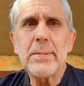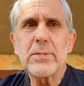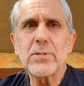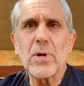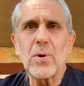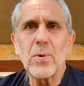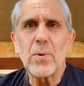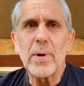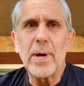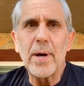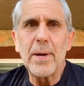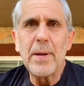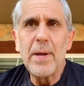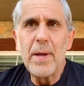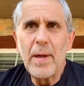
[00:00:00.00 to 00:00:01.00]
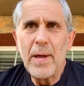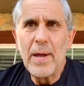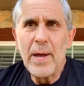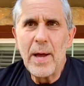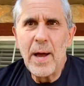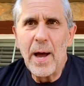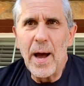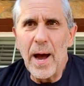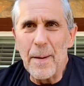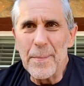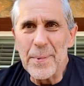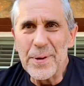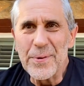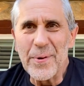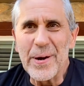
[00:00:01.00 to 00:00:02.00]
So I'm
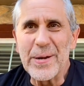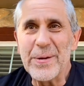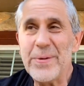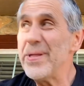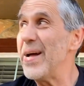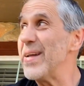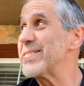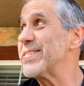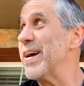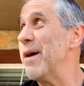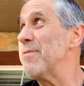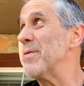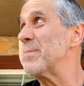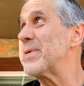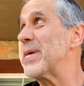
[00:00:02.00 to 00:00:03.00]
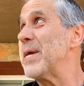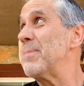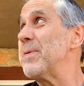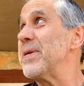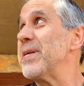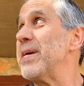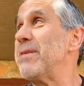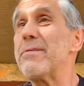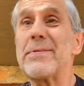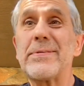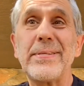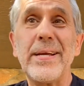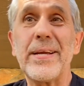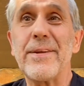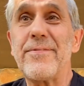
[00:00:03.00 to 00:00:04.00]
going to try to do that stuff and keep it
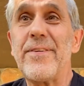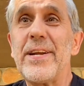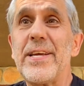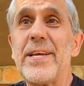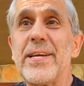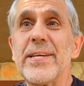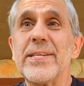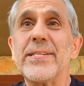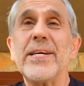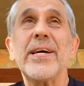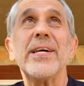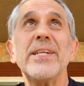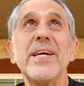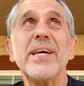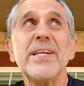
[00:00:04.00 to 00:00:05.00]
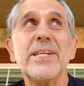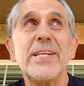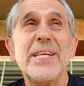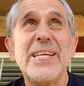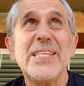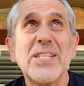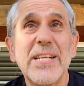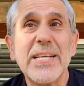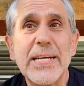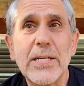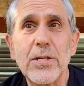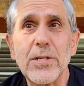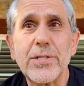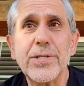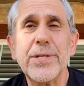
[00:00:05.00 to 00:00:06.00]
interesting and funny and easily
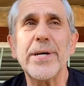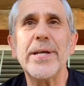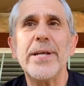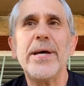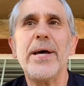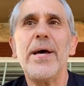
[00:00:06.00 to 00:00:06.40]
understood.